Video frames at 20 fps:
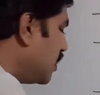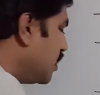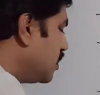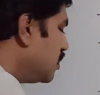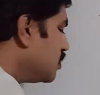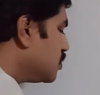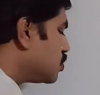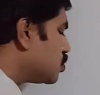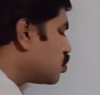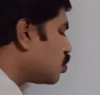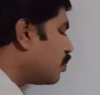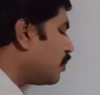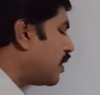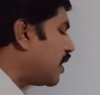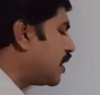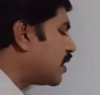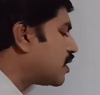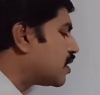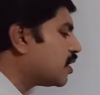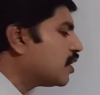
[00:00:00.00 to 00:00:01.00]

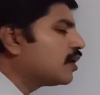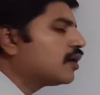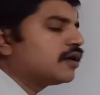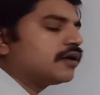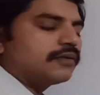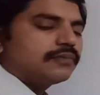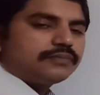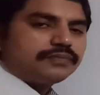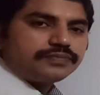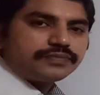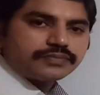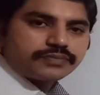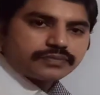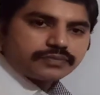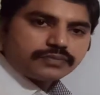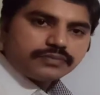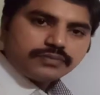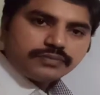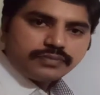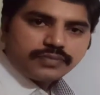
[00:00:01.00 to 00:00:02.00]
stomata.
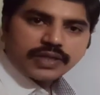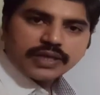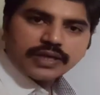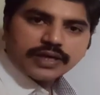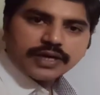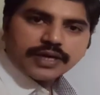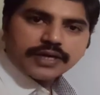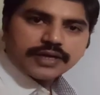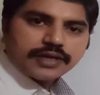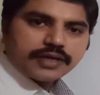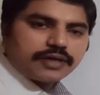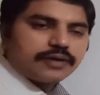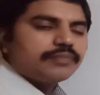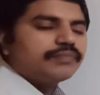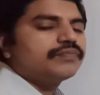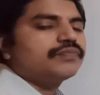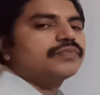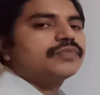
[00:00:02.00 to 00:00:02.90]
Correct, na?